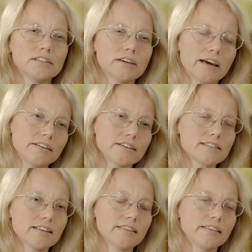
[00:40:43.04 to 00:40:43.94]
to
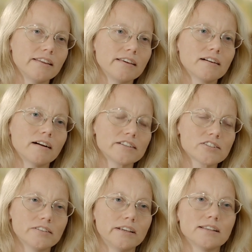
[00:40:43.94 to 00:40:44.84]
understand the
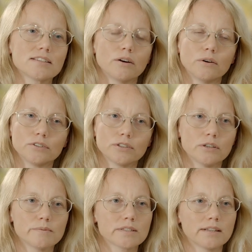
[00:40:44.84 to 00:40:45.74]
culture in its own
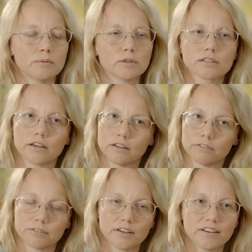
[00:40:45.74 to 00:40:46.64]
terms and what kind
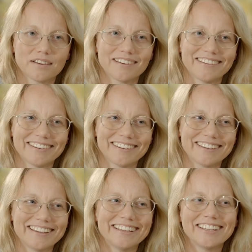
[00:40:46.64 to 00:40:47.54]
of uh,
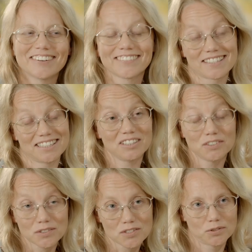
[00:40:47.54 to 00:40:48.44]
idiom does it
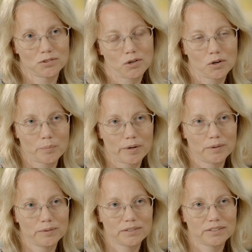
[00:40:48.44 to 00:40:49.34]
use to talk
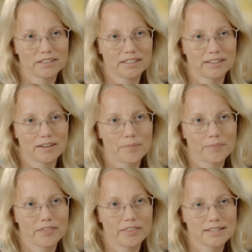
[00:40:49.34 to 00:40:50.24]
about
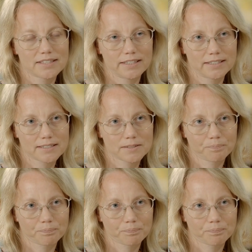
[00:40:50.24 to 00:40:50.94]
um, these things